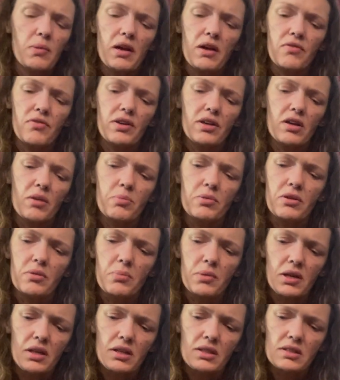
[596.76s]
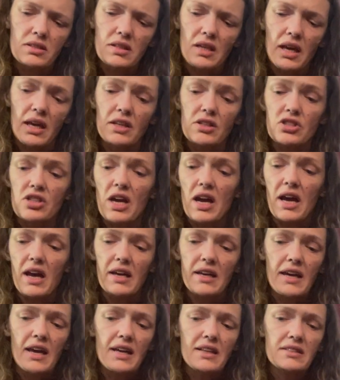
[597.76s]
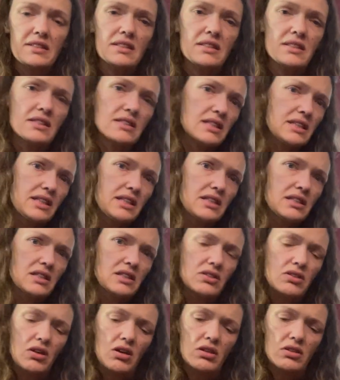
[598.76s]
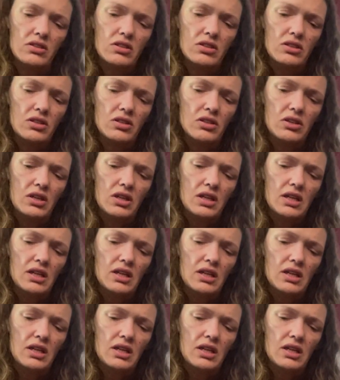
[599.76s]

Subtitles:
every couple of months. And Jack hasn't seen a doctor